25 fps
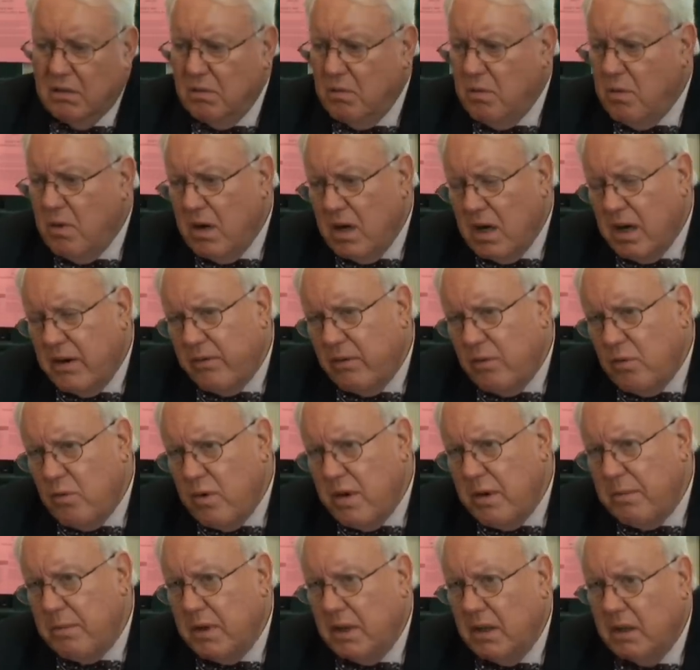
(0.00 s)
whatever,
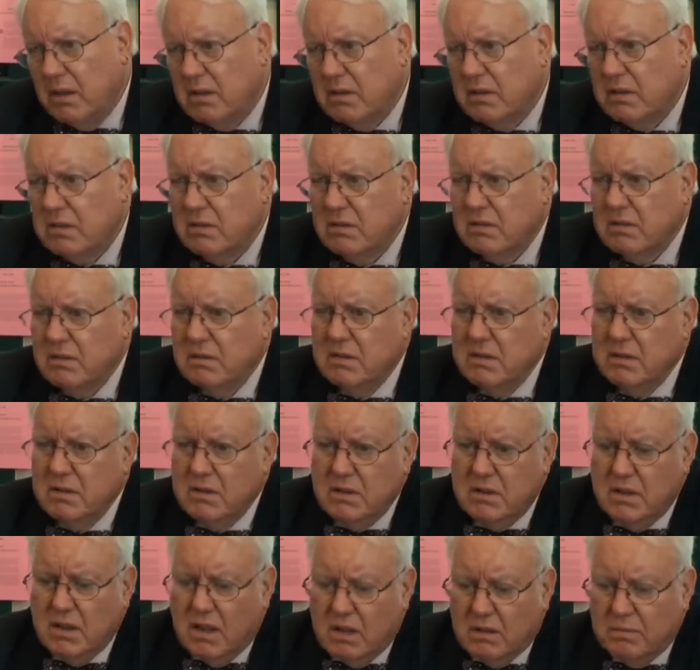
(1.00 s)
women,
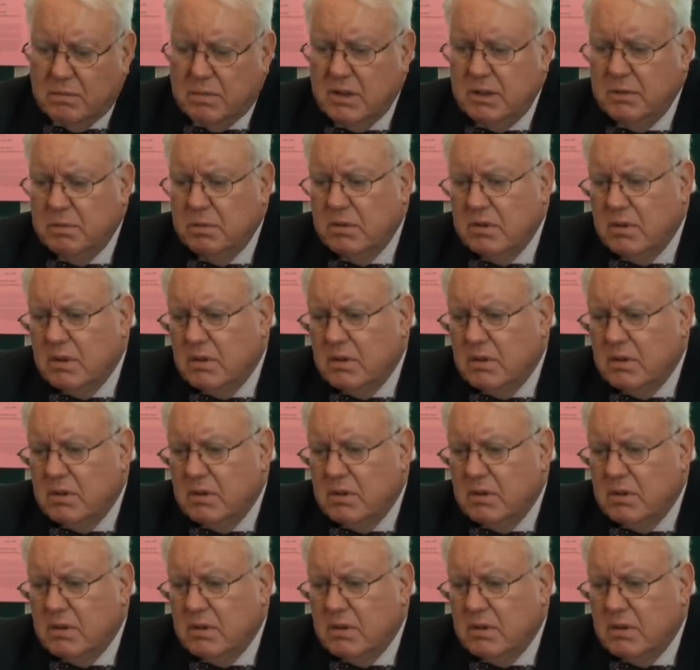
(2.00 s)
young people,